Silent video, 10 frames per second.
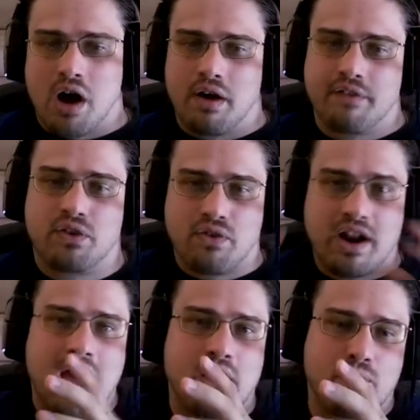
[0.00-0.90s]
If you run
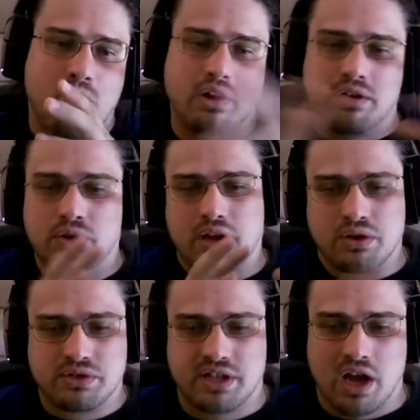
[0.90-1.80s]
out of one, you can
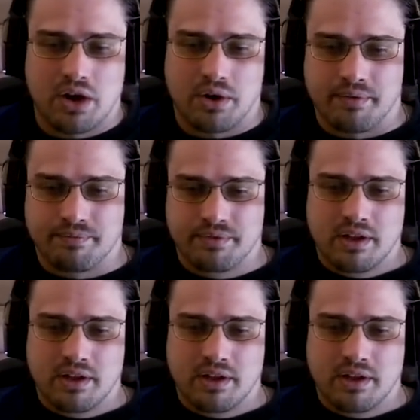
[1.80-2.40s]
use the other.